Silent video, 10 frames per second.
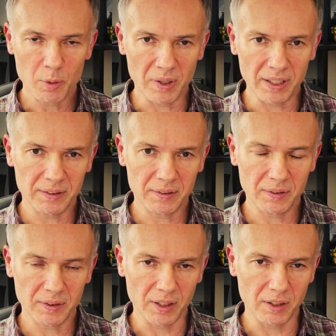
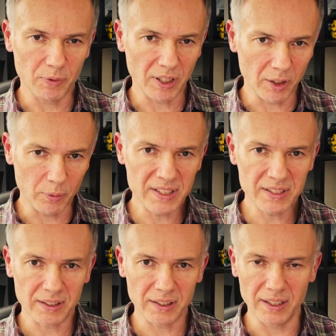but fairly
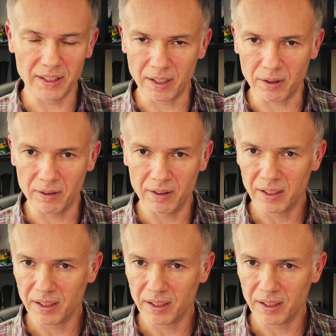recently another